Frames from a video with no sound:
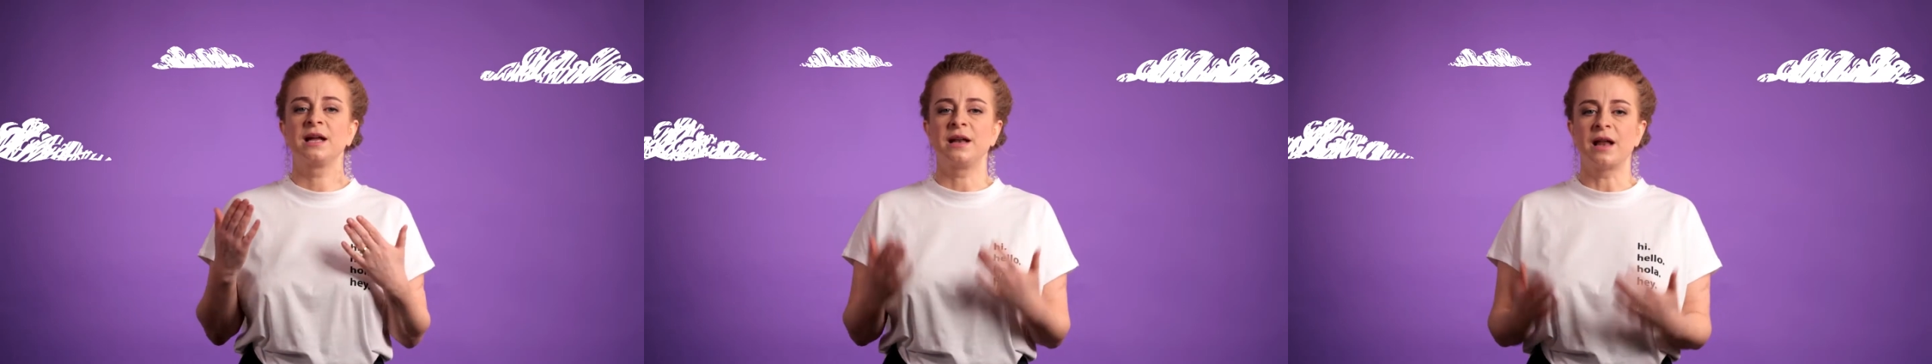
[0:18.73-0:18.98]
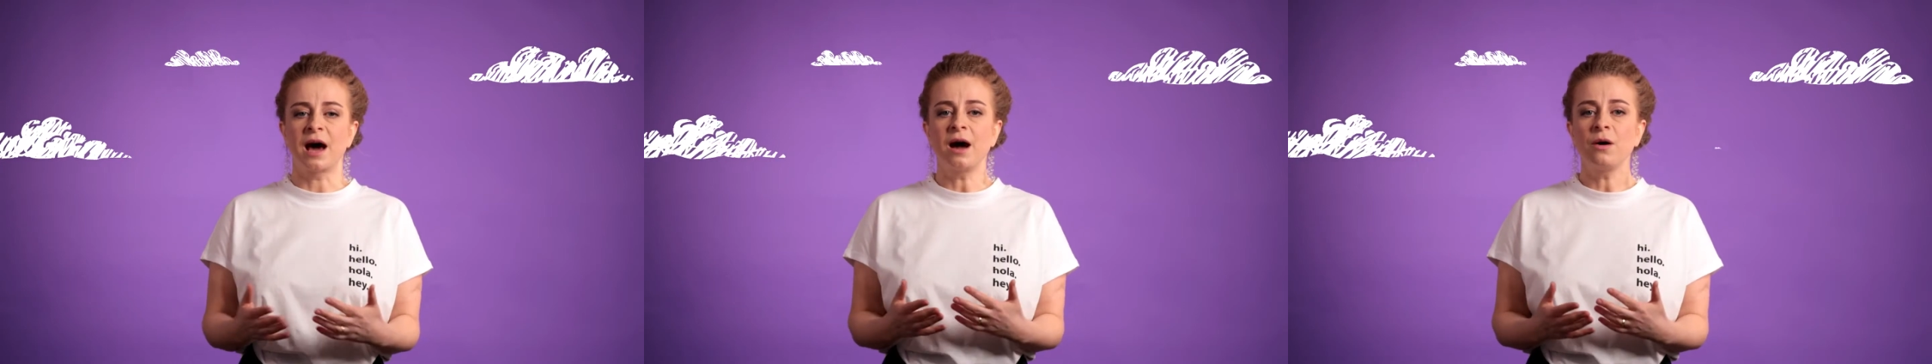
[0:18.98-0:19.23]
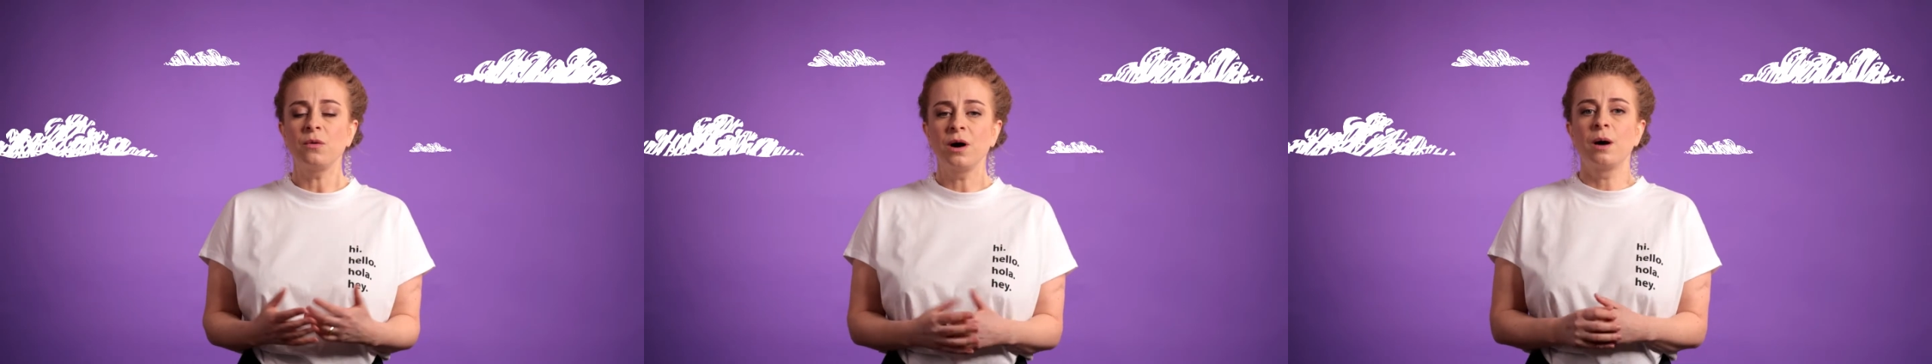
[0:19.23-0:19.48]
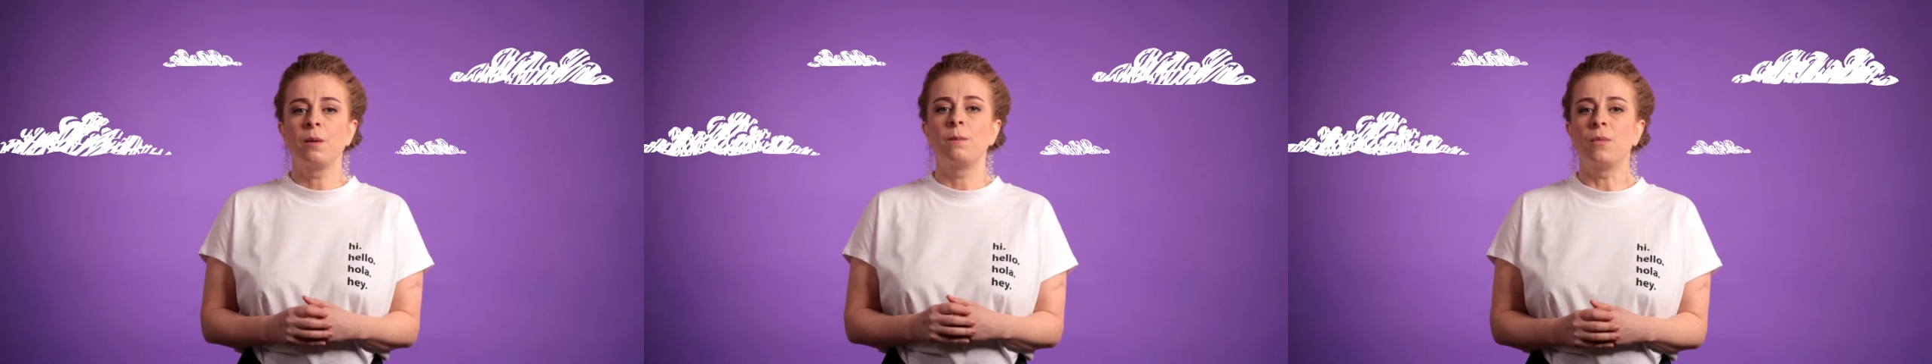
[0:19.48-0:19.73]
Now,
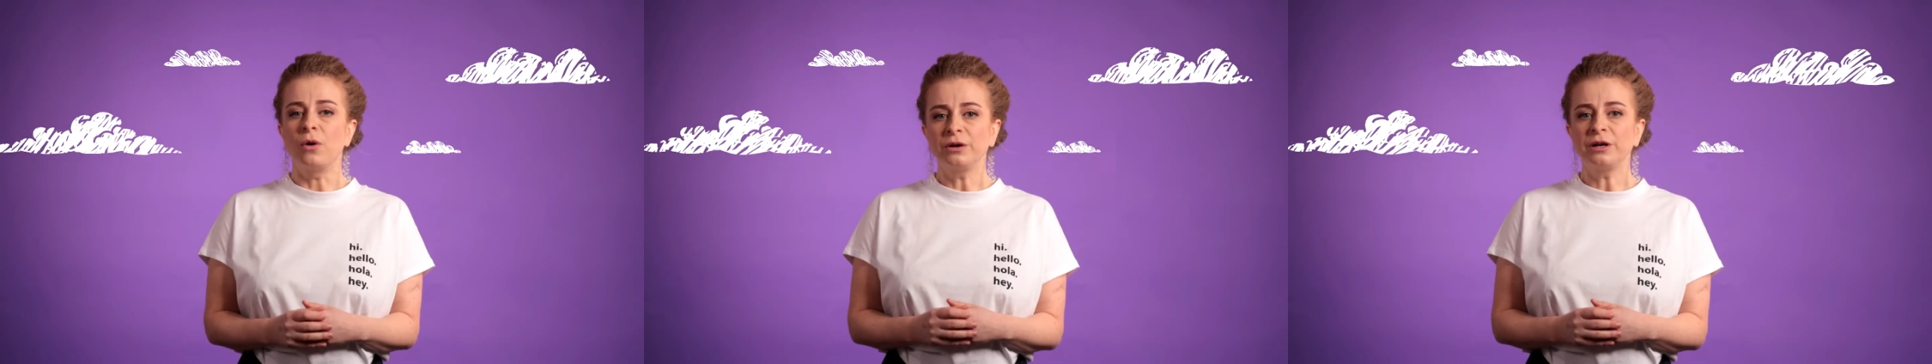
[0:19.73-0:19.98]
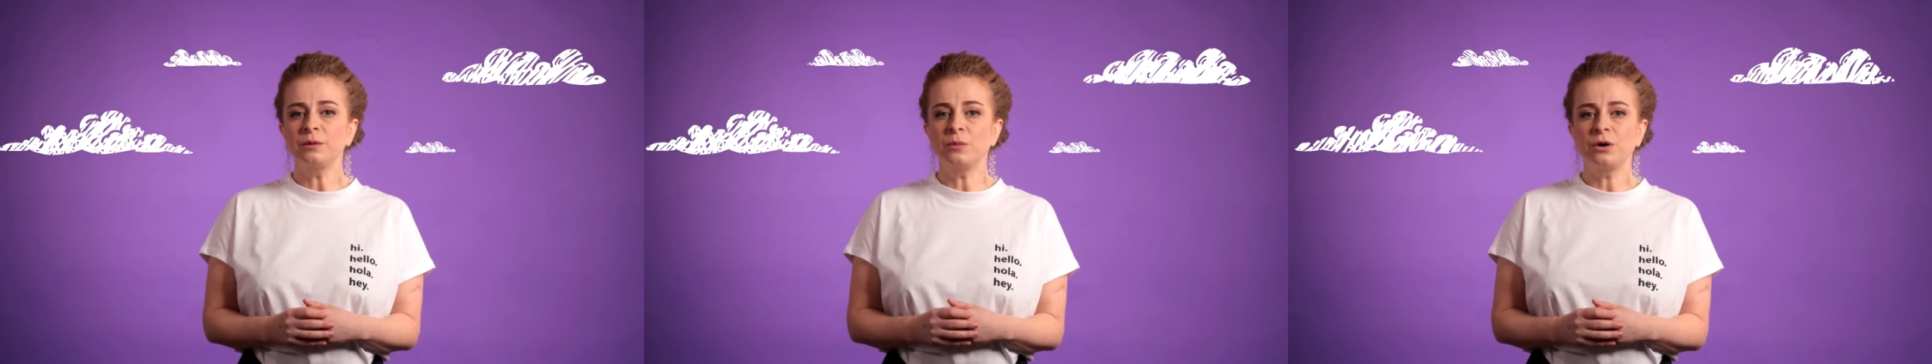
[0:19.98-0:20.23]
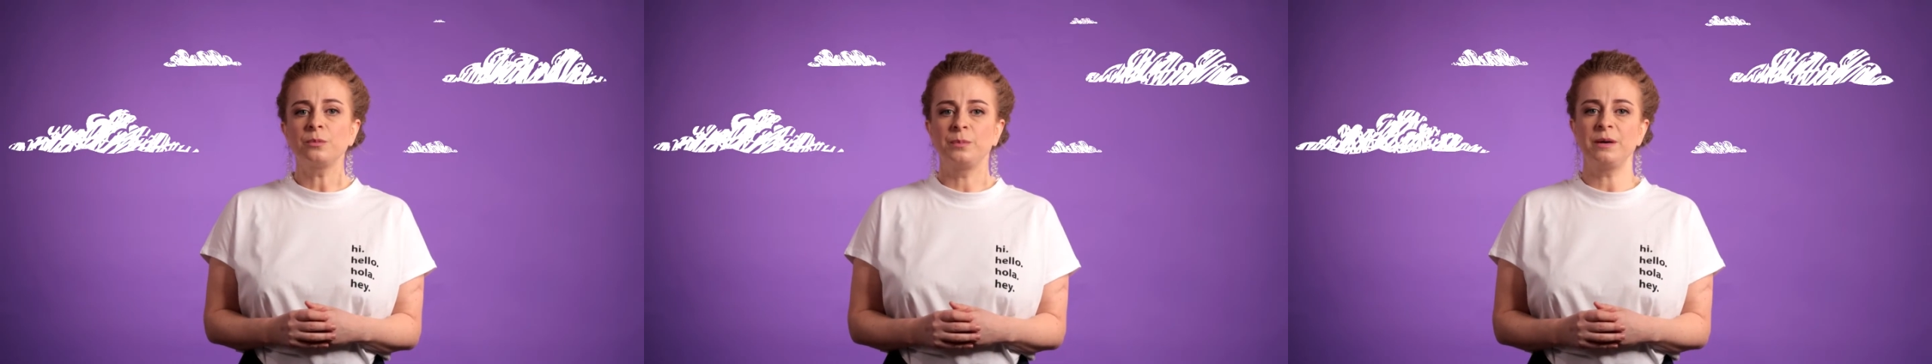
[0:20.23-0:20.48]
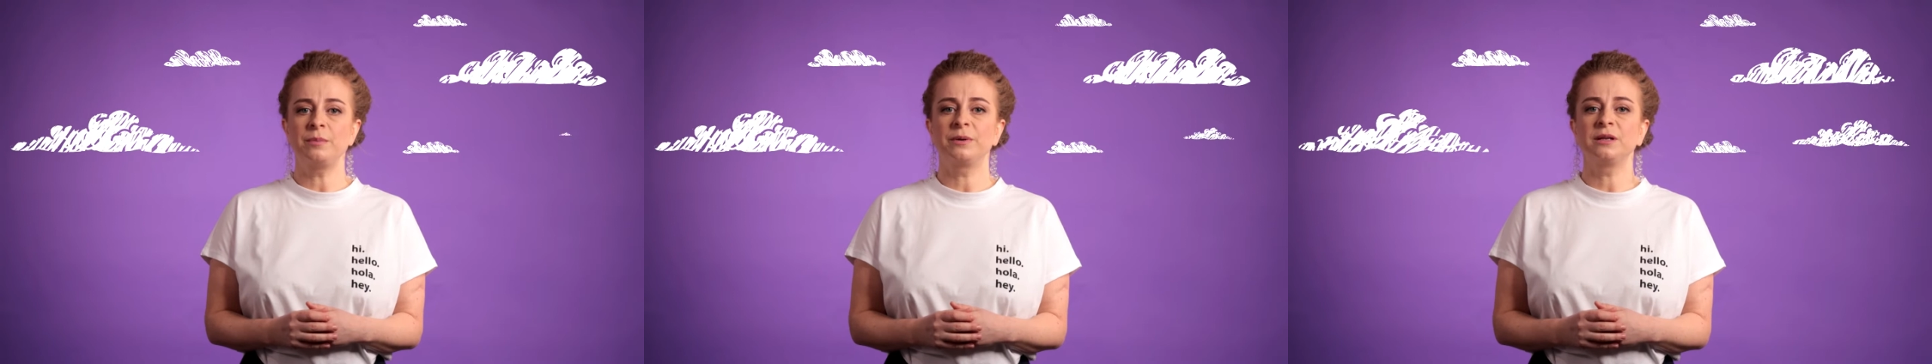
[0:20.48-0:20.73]
more and more
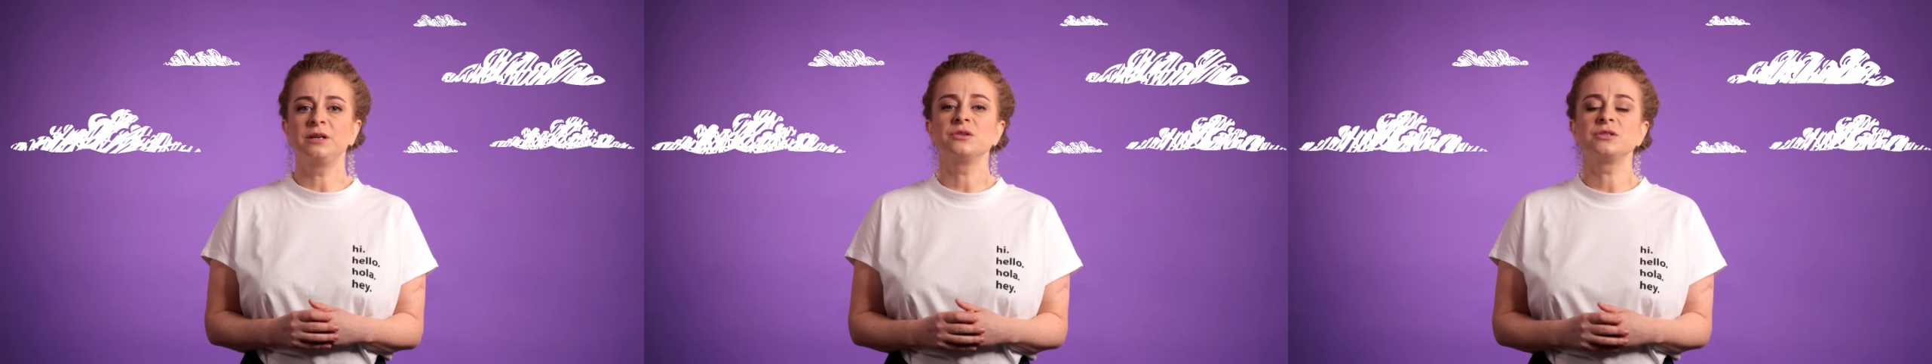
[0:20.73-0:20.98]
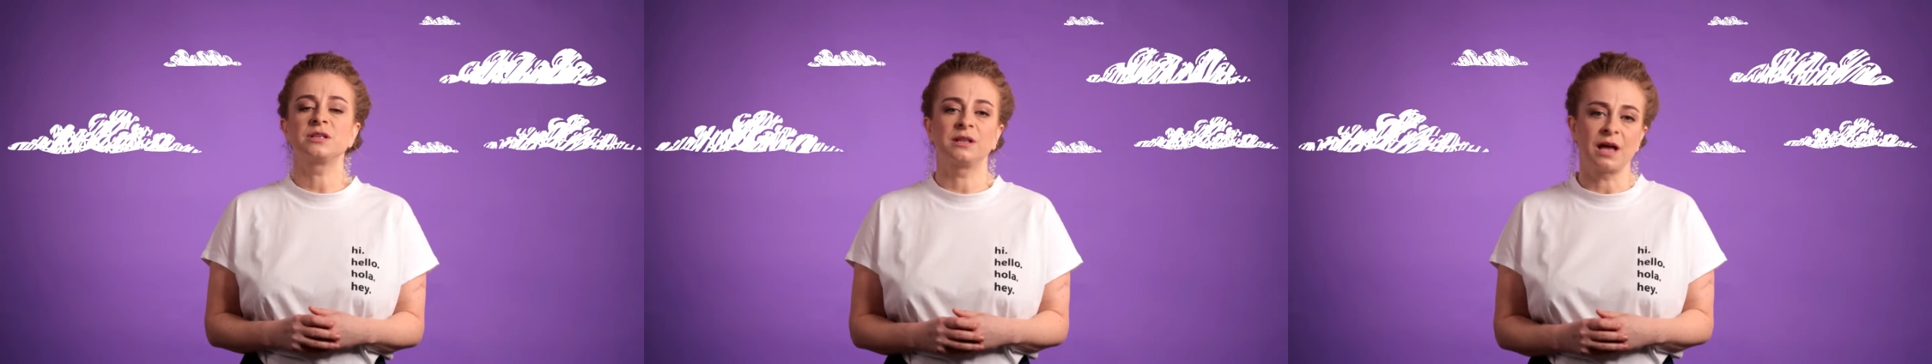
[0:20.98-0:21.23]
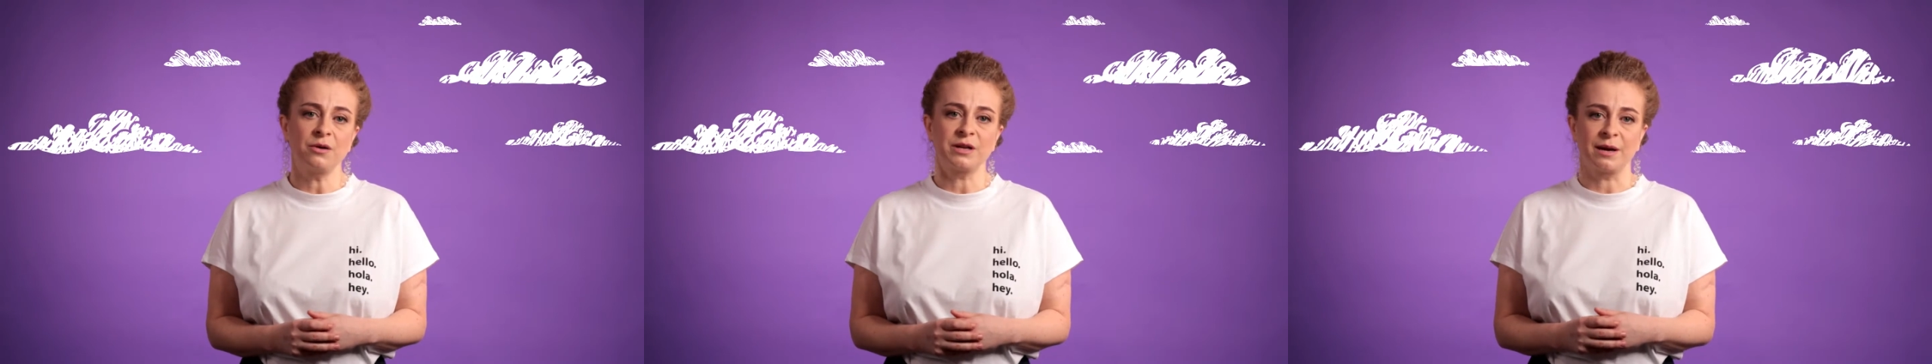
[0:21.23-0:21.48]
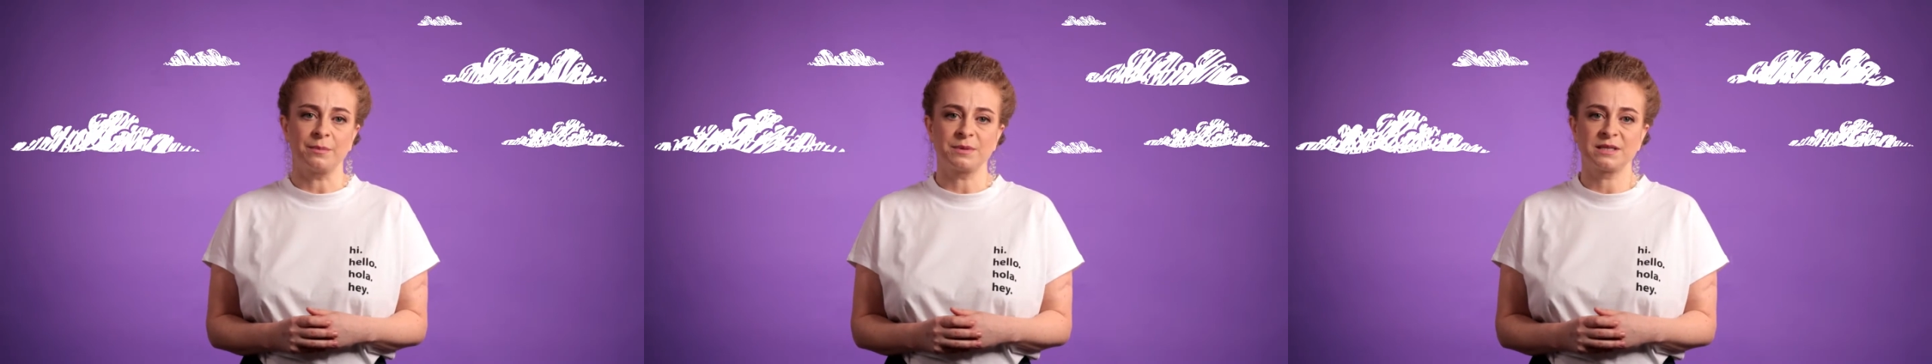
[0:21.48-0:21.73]
people use cloud
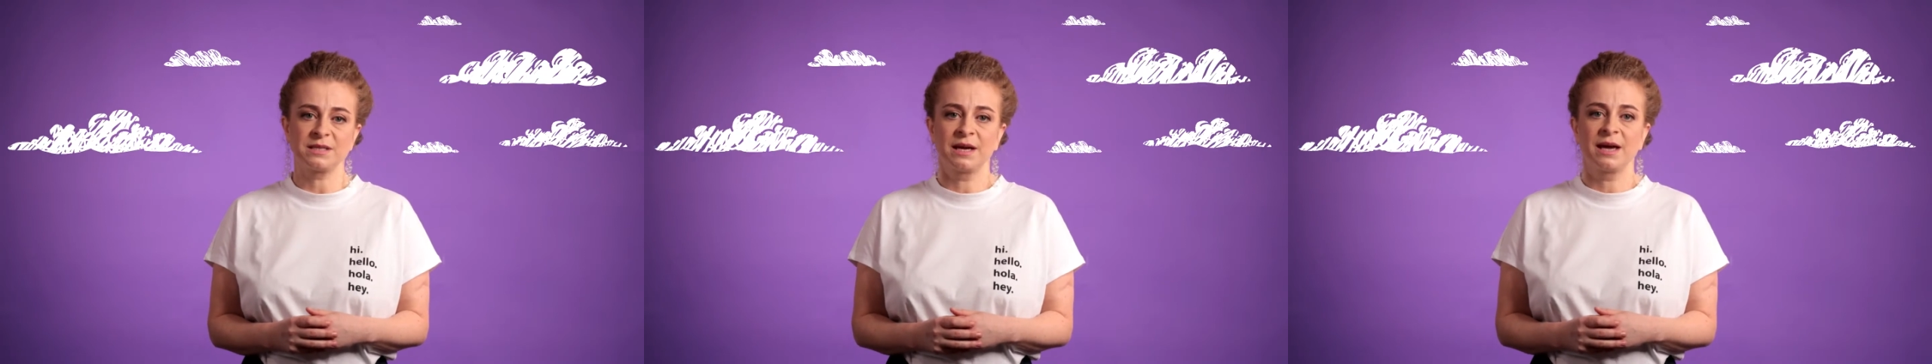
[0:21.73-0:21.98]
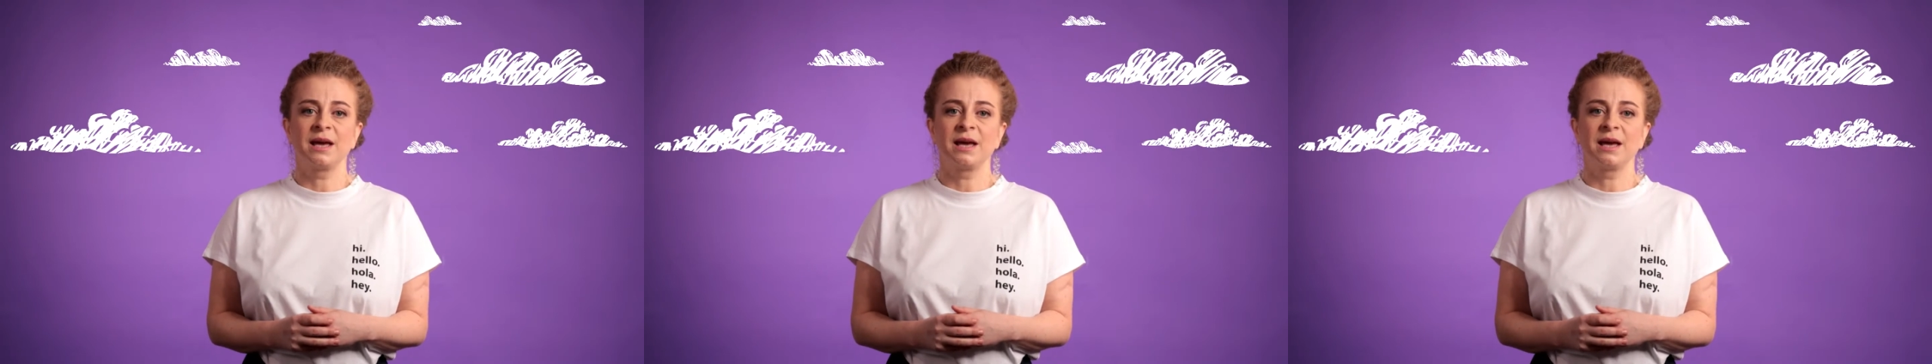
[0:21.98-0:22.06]
apps.